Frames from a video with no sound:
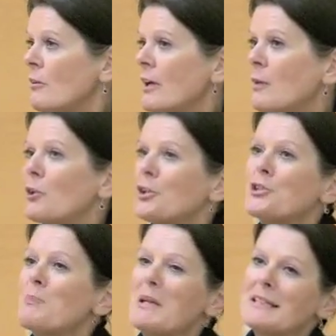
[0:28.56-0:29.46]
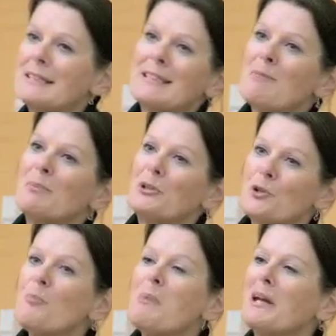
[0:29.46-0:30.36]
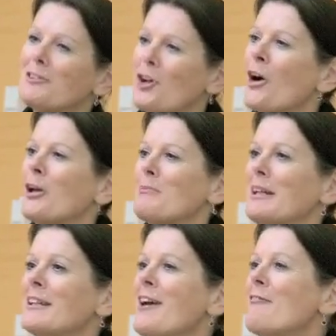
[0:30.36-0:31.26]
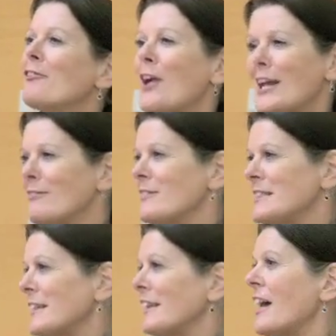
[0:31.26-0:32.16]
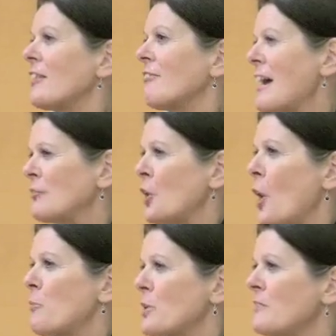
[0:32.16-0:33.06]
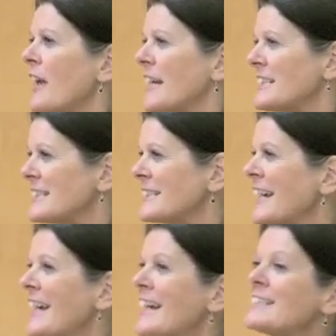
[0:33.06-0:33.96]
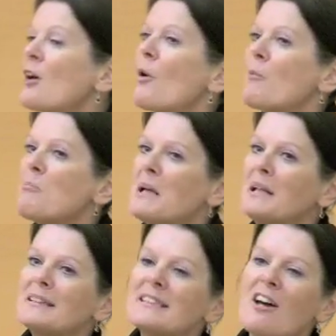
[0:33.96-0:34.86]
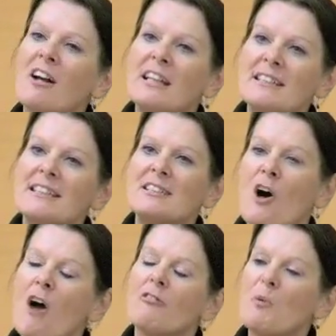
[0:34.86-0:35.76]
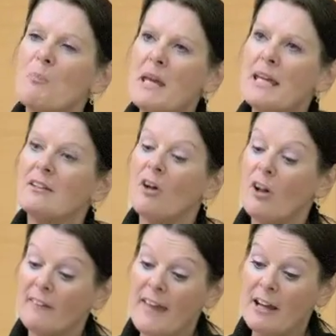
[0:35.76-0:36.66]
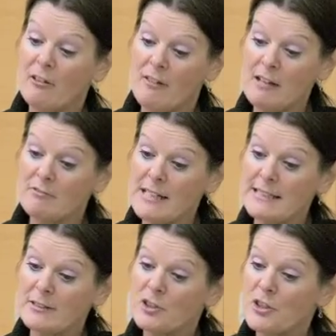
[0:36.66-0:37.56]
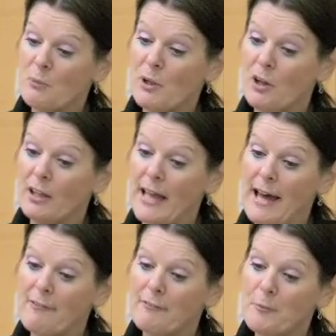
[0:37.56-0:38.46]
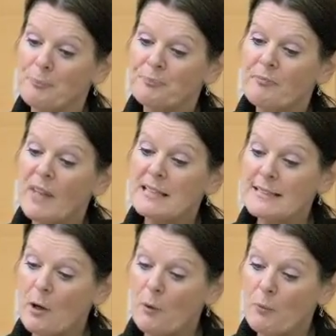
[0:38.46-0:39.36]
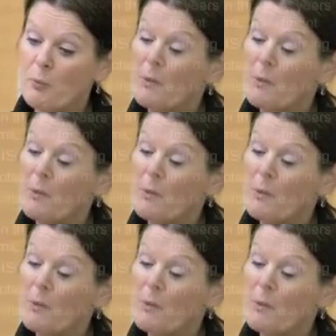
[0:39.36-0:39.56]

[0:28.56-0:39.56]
it would just be simply too big a document for any of us to lug around in our briefcases. So it builds on, it does not repeat all that great research that we all have. So